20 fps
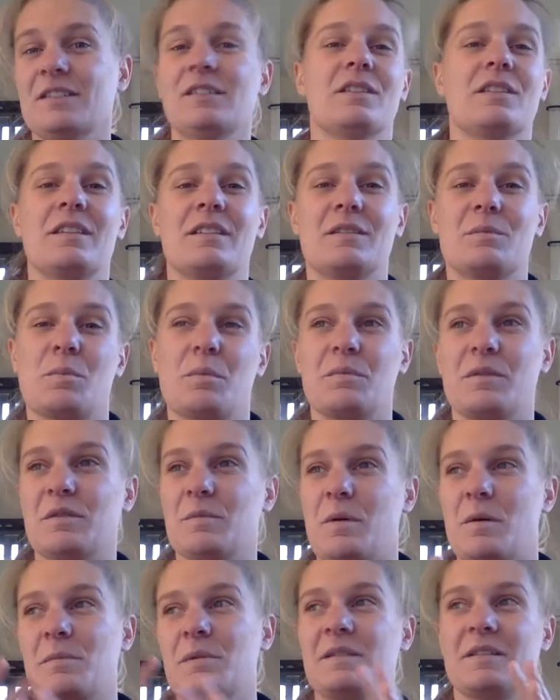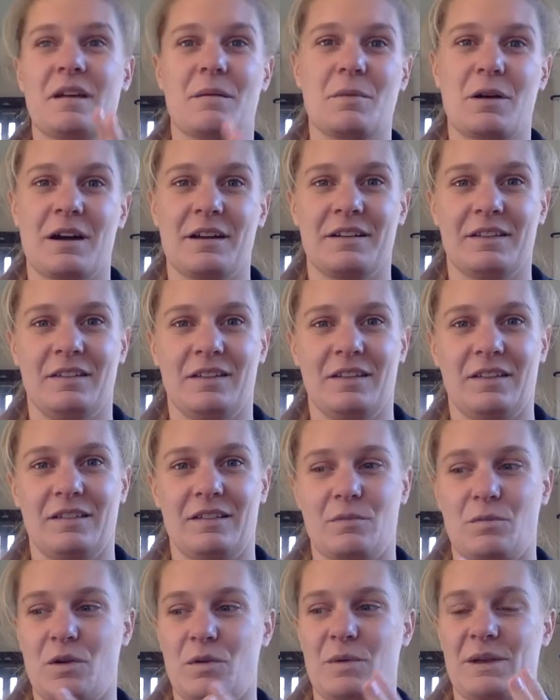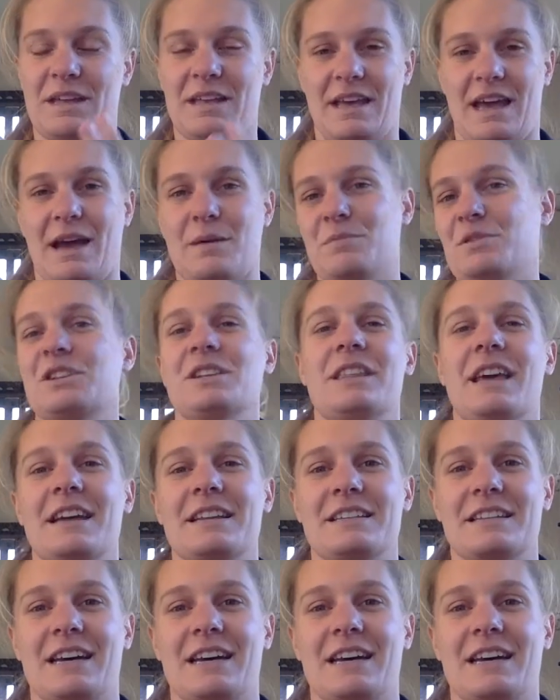So there's probably some kind of system where we capture that